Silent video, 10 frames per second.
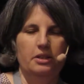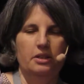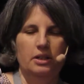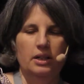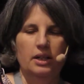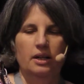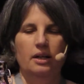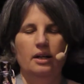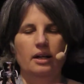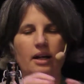here
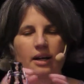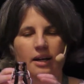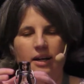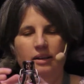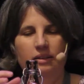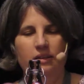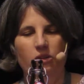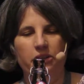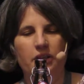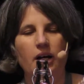and
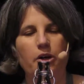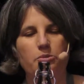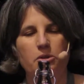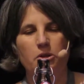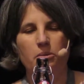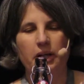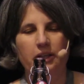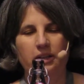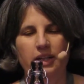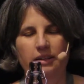the only hospital where
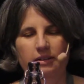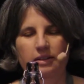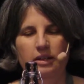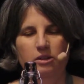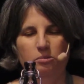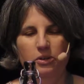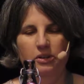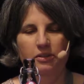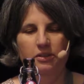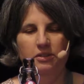I can get an attended
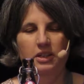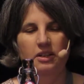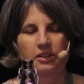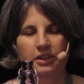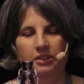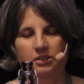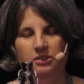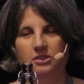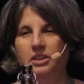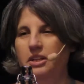birth is here, and that's
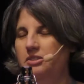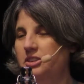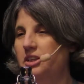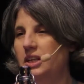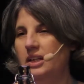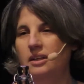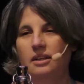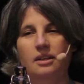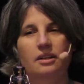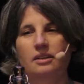a 2-day journey,
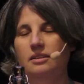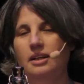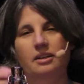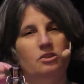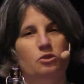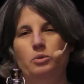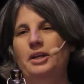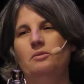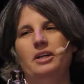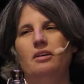then it's
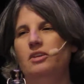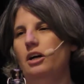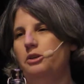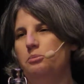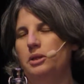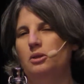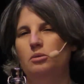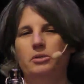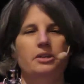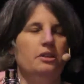great we have a
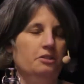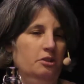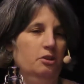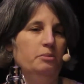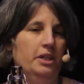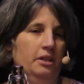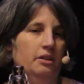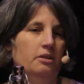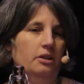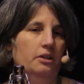hospital, but it doesn't do me
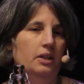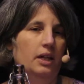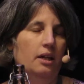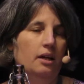any good.